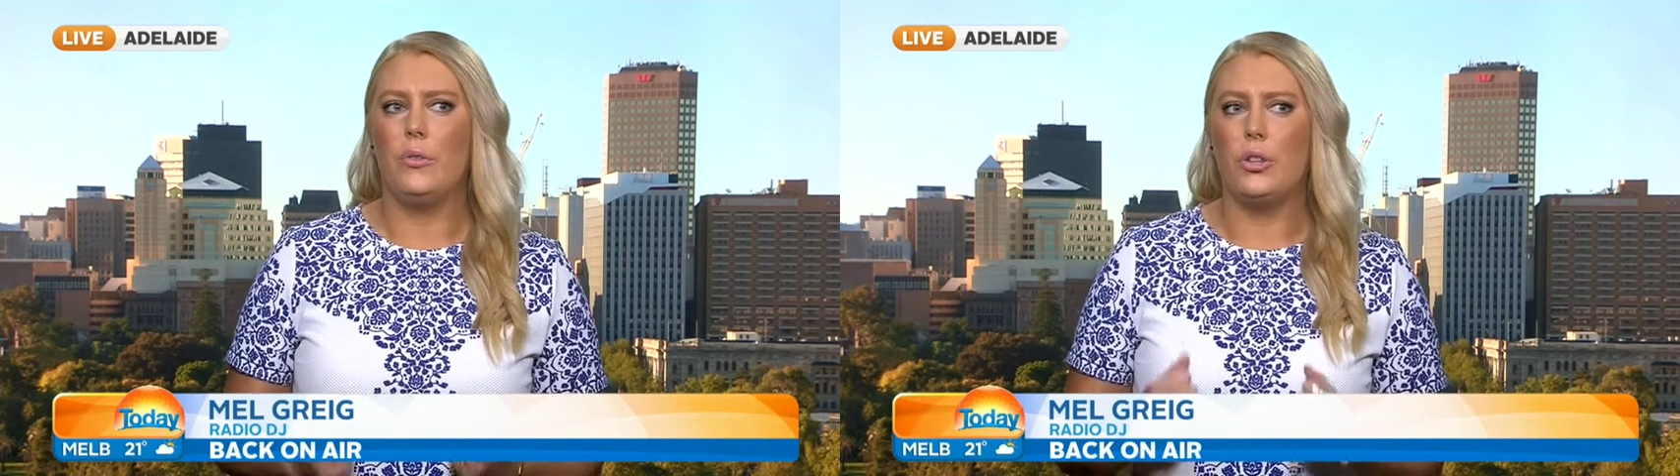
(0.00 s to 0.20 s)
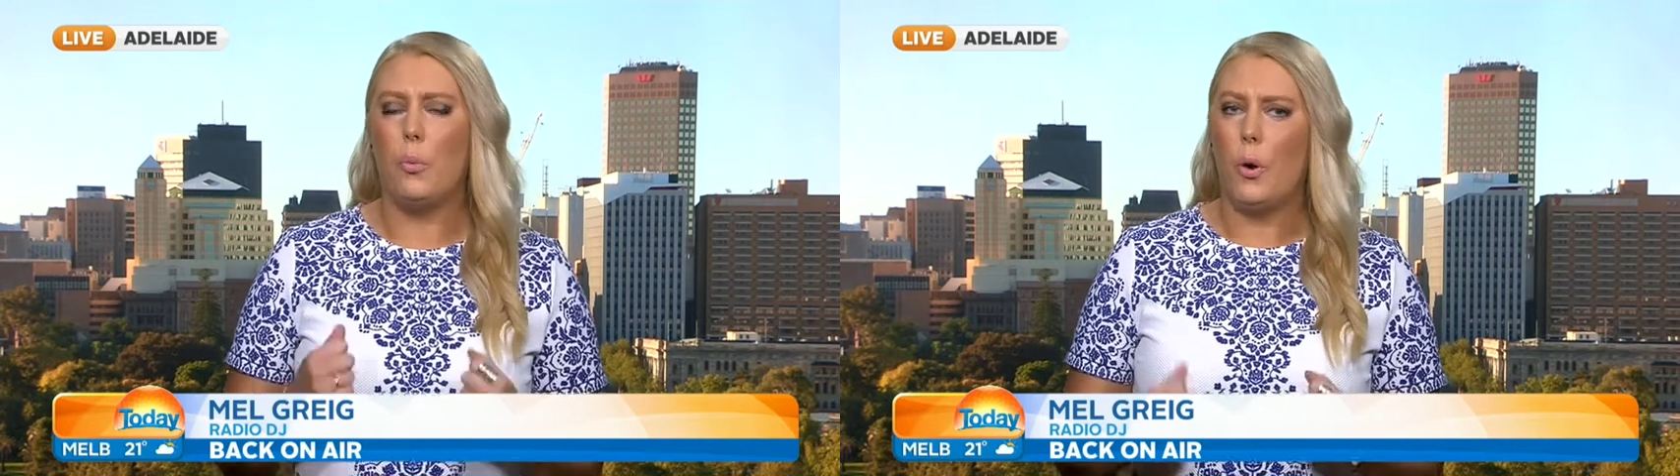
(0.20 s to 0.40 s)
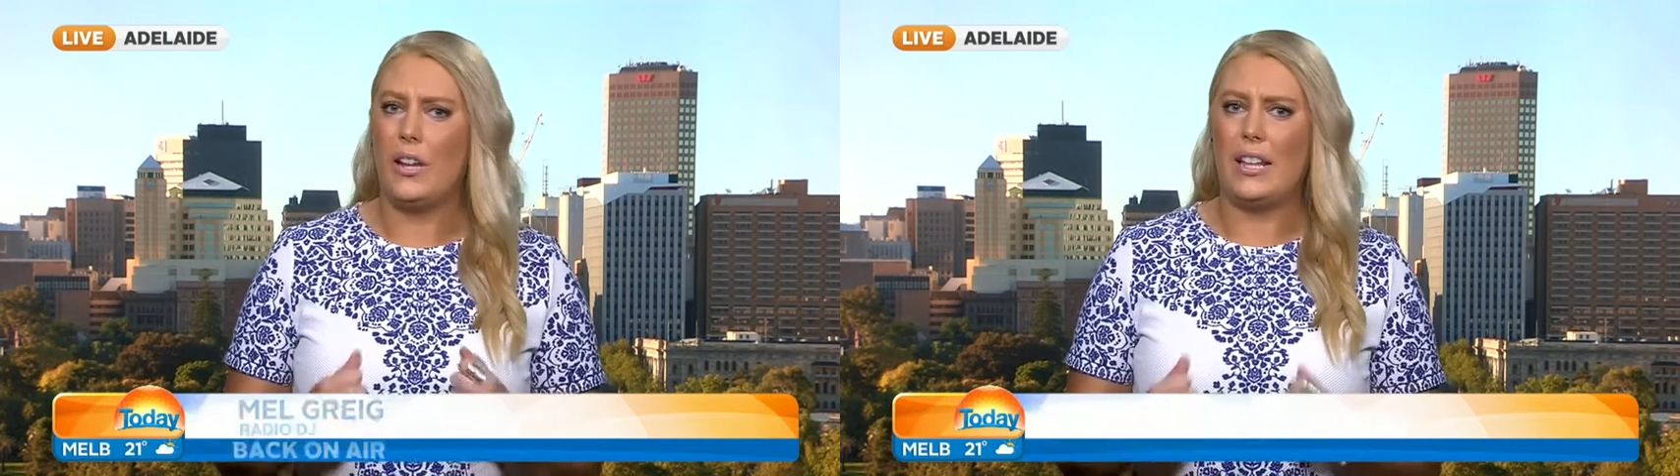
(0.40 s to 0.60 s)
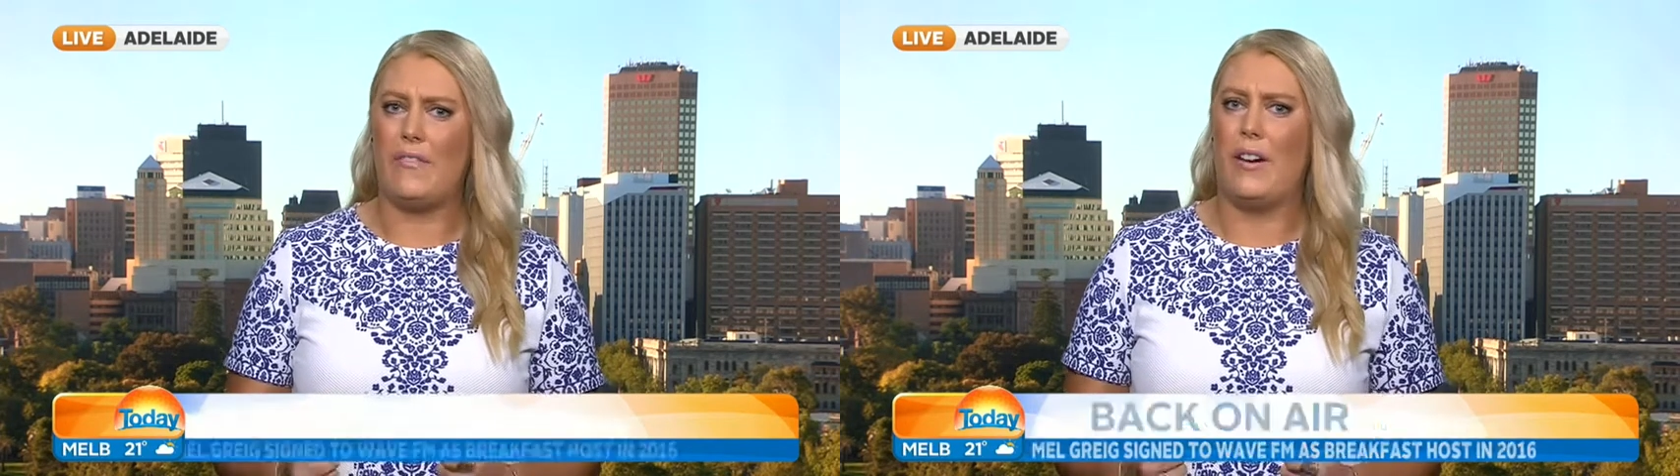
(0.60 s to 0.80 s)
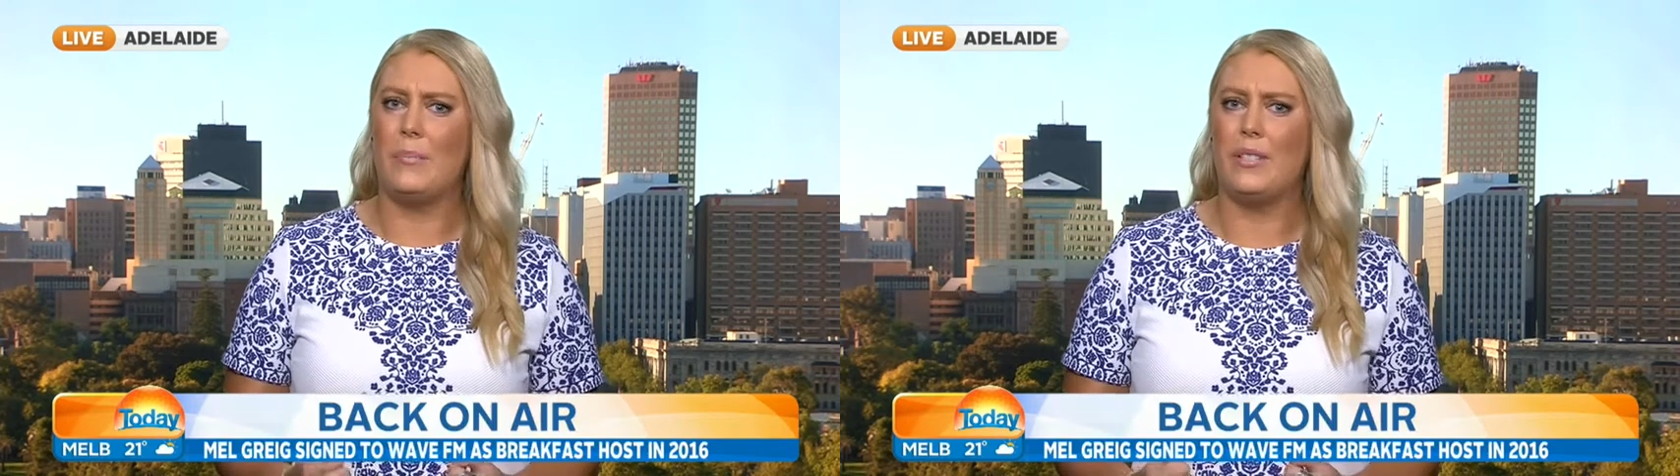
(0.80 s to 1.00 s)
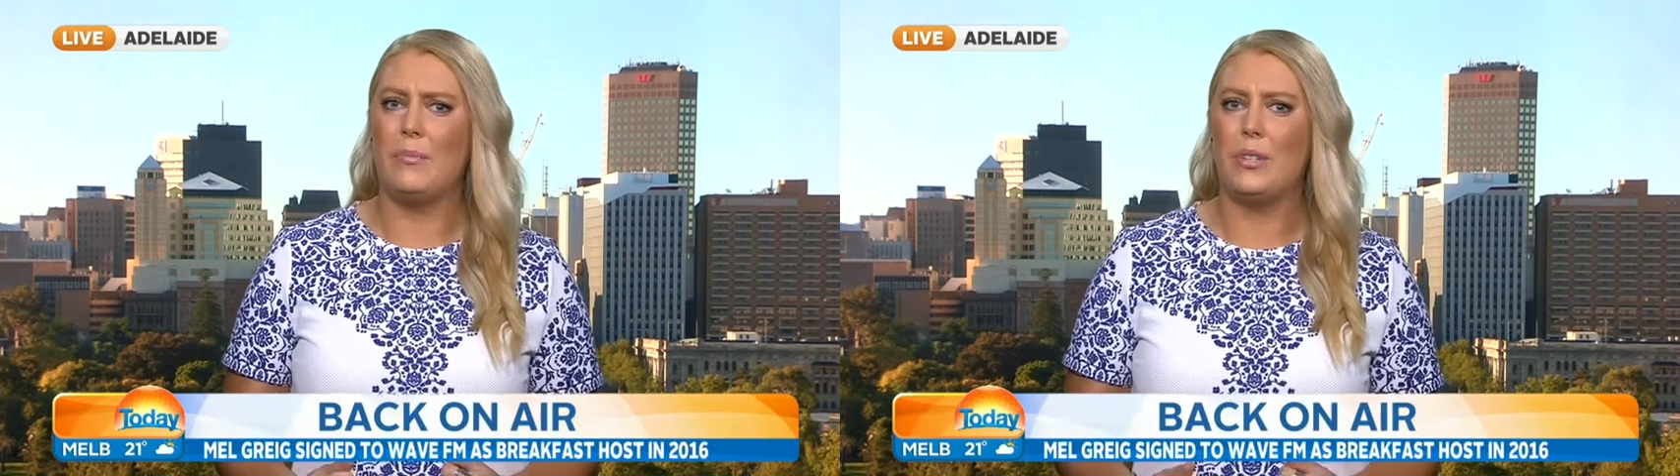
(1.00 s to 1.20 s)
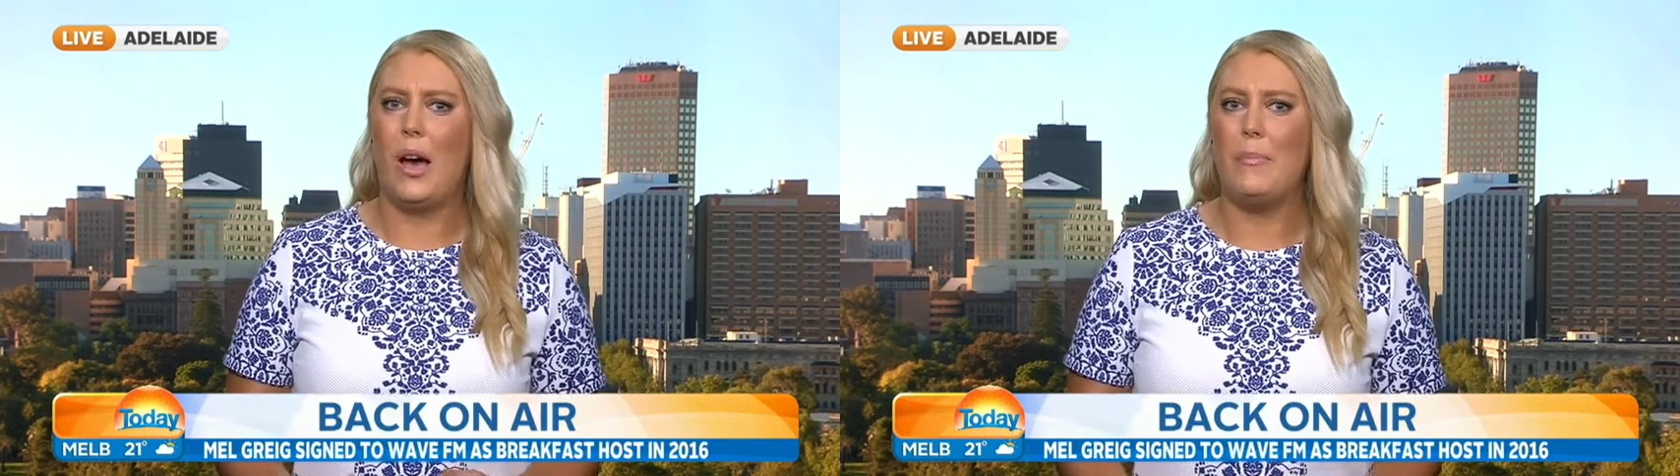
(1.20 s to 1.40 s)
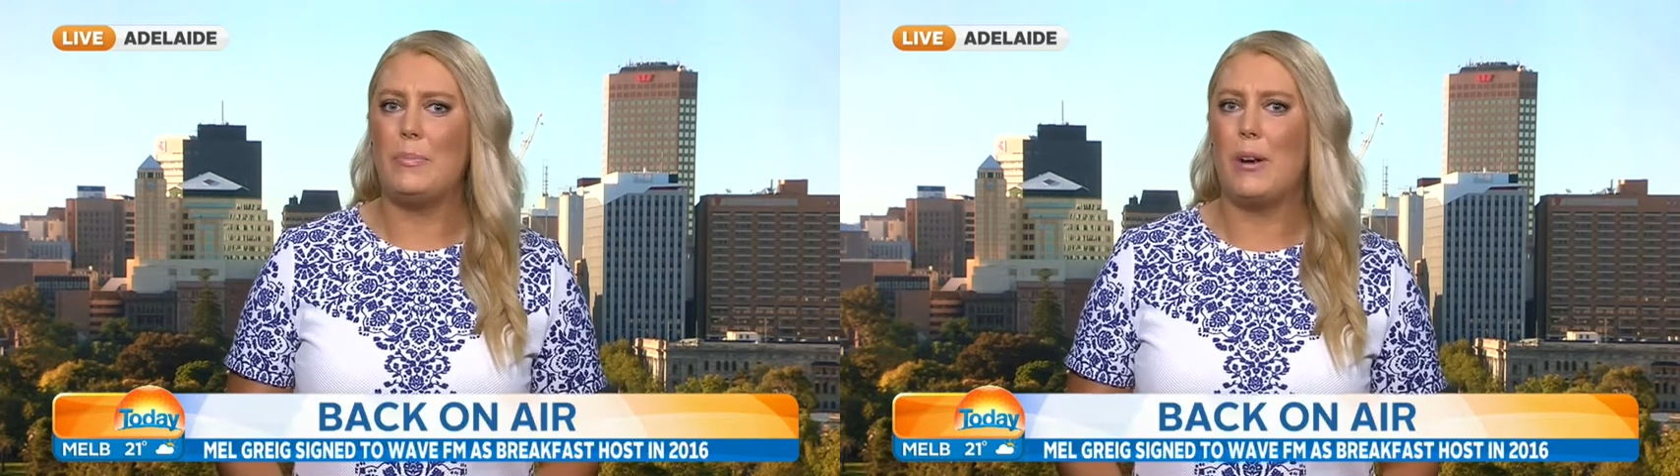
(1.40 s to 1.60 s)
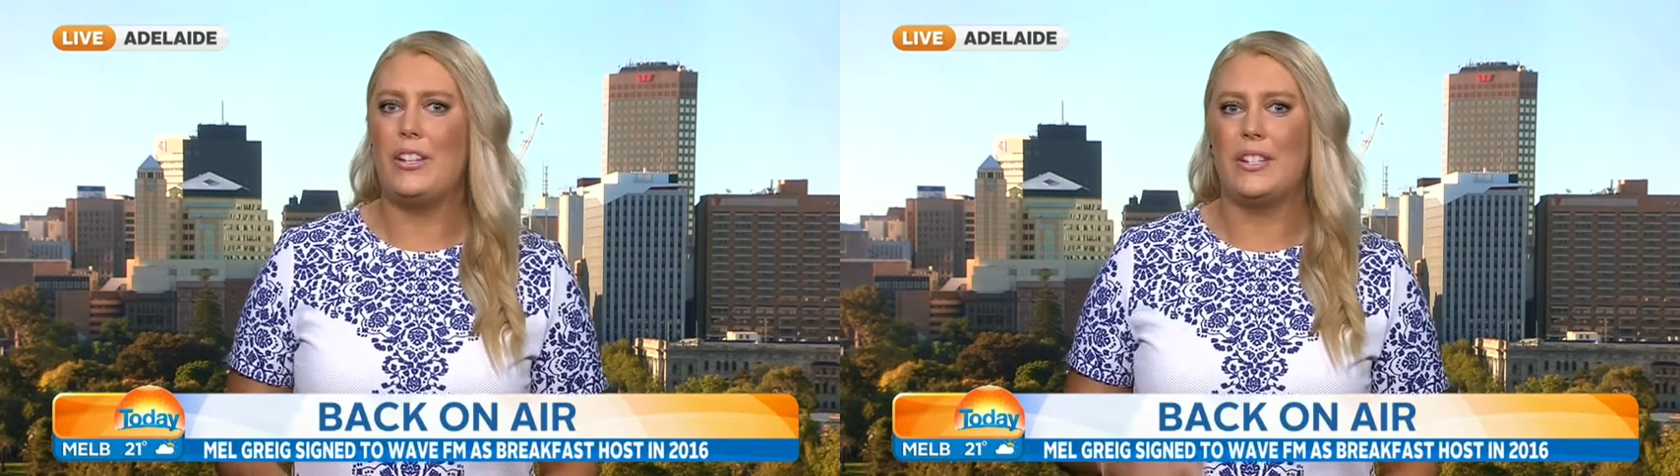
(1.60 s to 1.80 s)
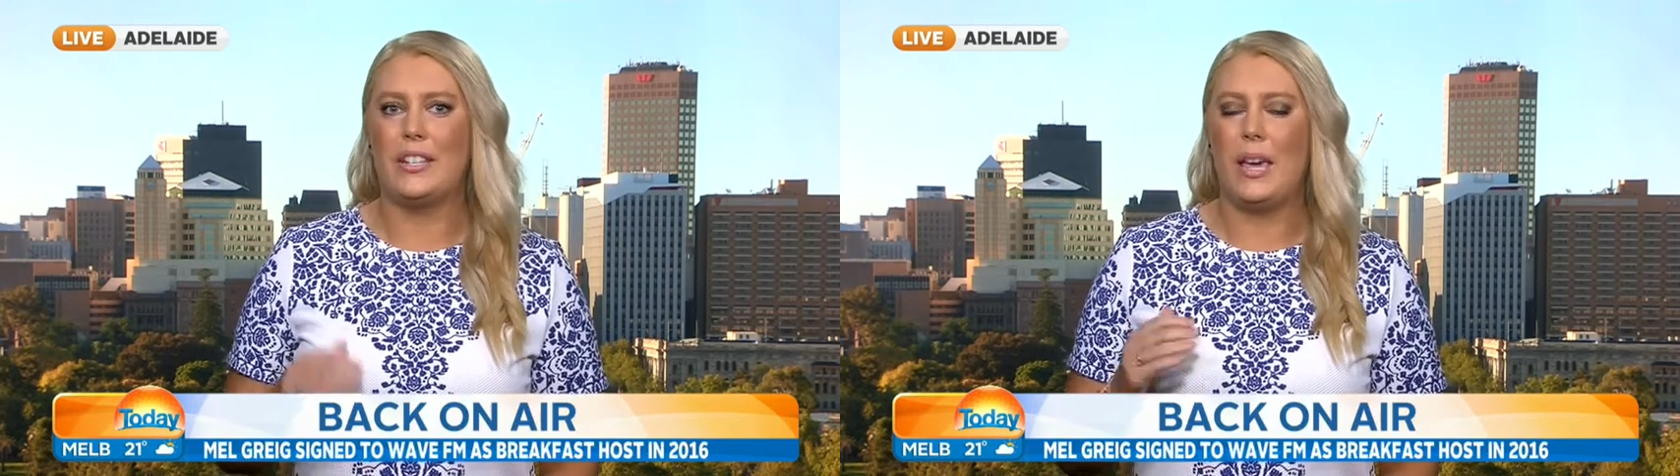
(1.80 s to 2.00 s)
you want to give up sometimes, but I
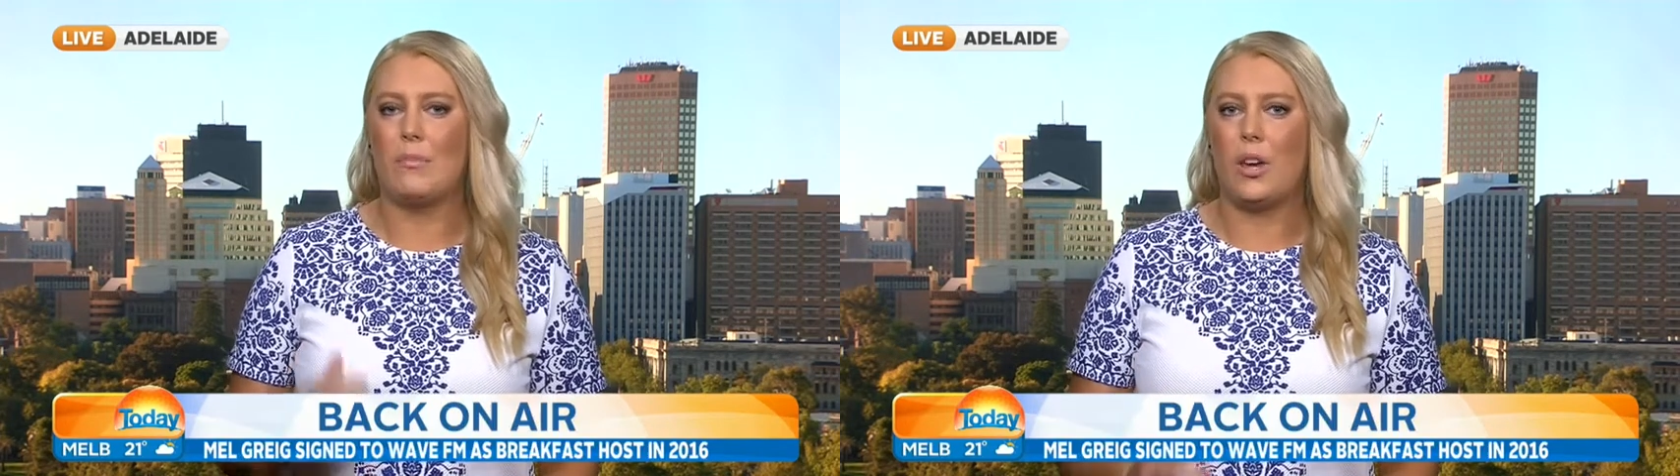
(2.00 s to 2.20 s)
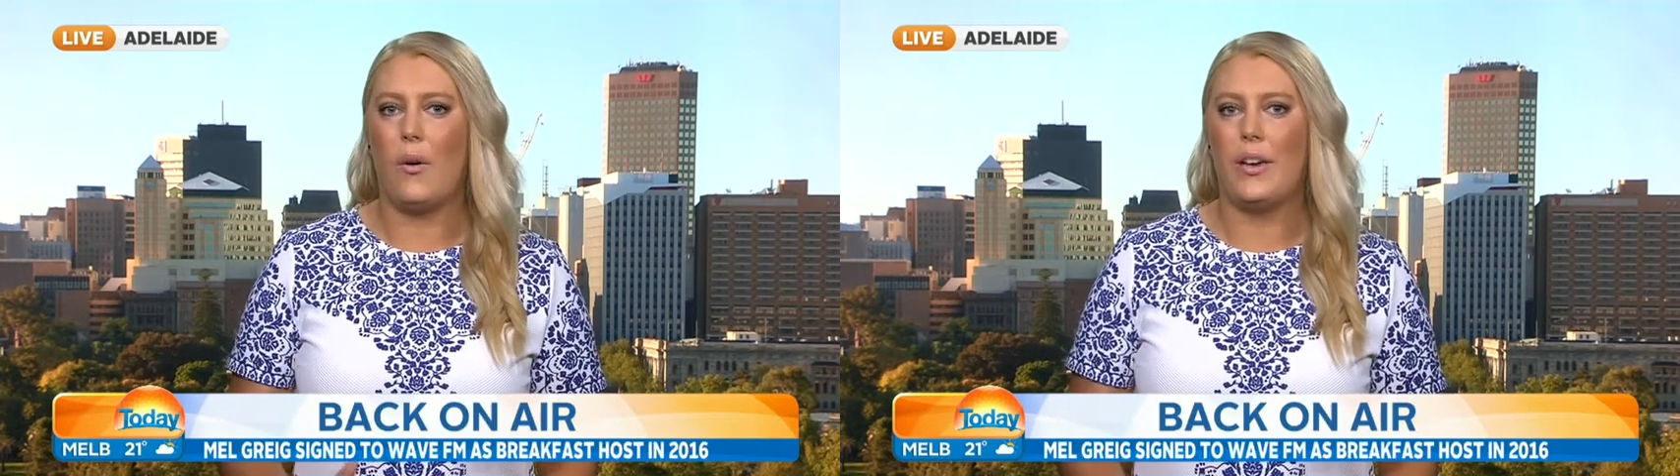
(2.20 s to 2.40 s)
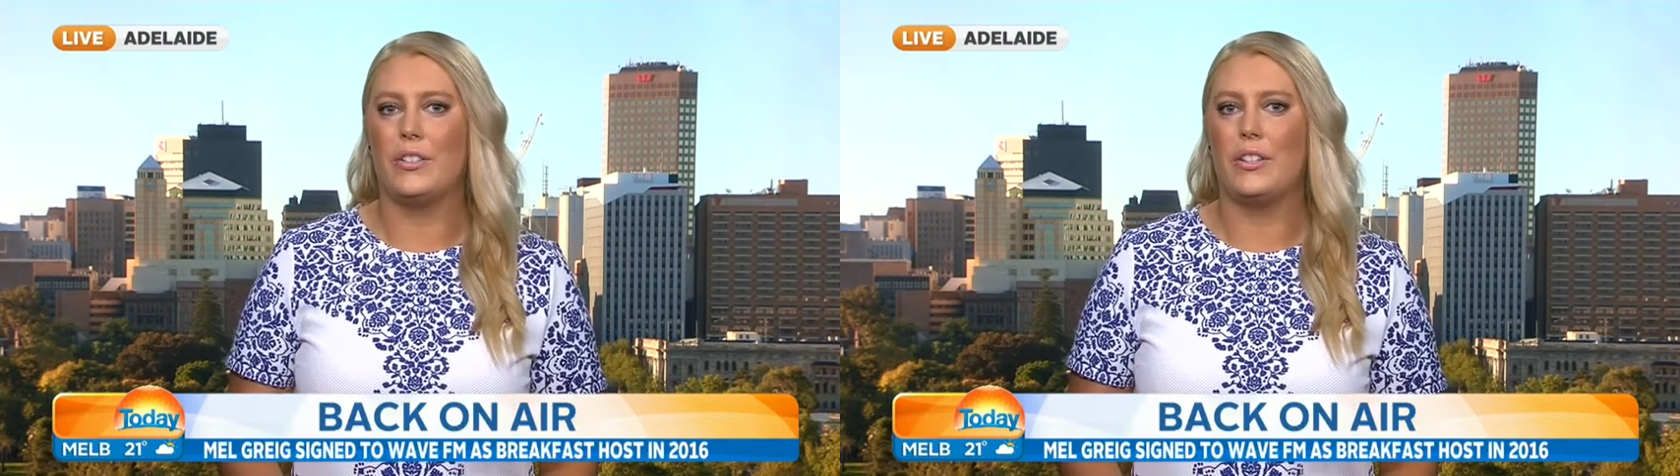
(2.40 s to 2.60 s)
just kept going.